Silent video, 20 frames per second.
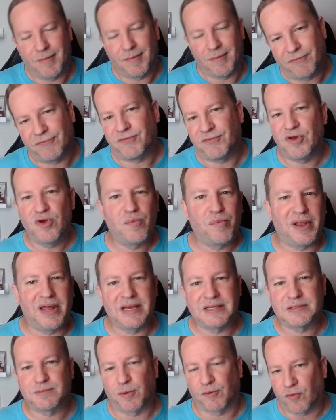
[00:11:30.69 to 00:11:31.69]
a few
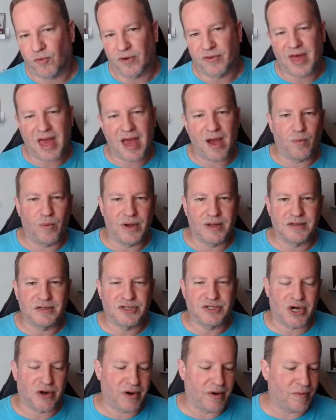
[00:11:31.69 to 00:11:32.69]
plays before that,
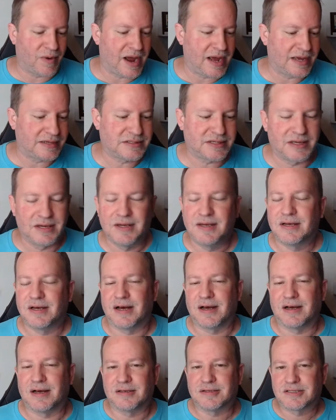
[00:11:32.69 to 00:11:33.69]
when Jerry Rice
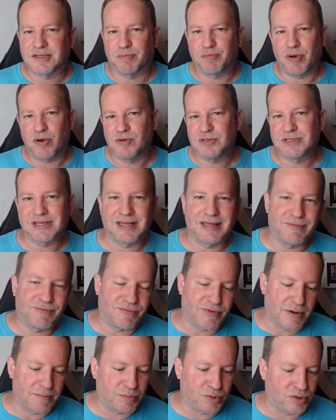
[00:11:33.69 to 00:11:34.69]
supposedly
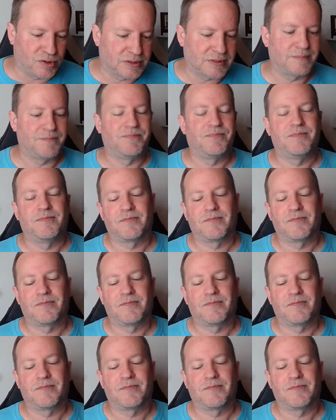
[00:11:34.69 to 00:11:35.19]
fumbled.